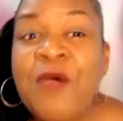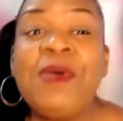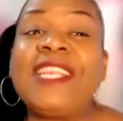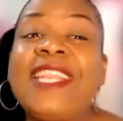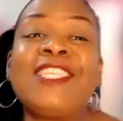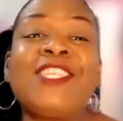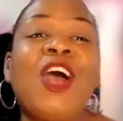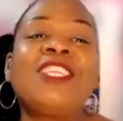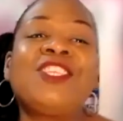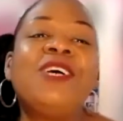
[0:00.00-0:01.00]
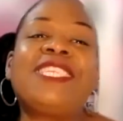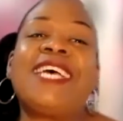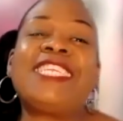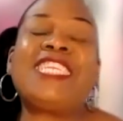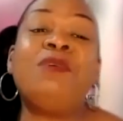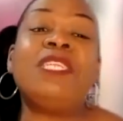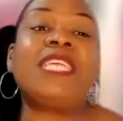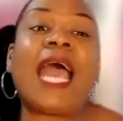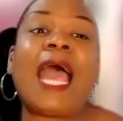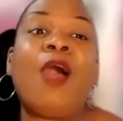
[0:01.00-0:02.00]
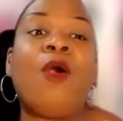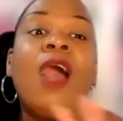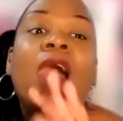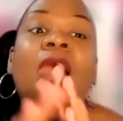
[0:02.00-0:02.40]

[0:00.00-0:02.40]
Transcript: but that's also a testament to how